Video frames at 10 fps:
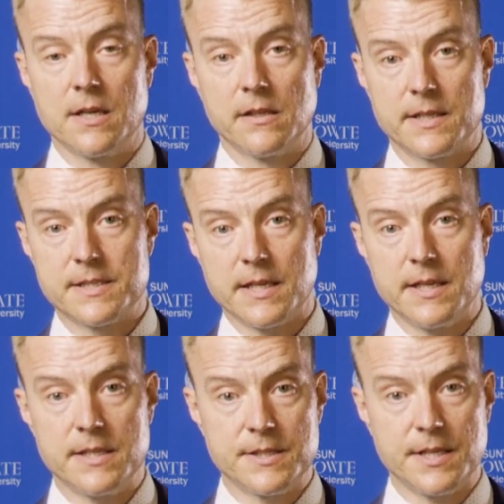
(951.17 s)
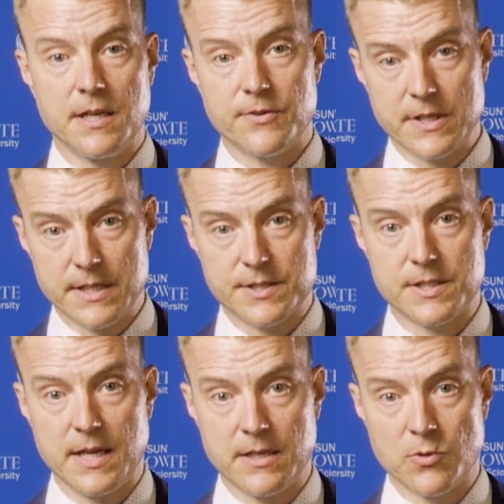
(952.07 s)
Let's say his hearing has
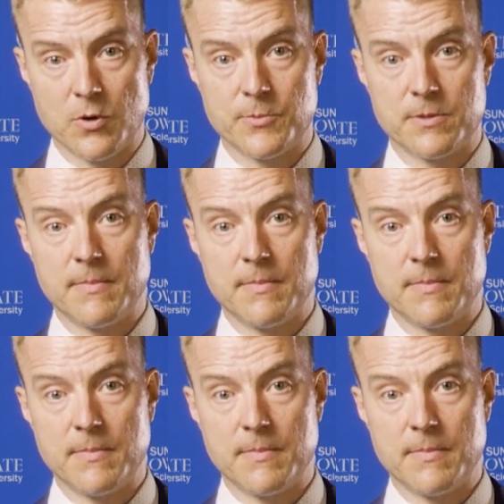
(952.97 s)
stayed normal.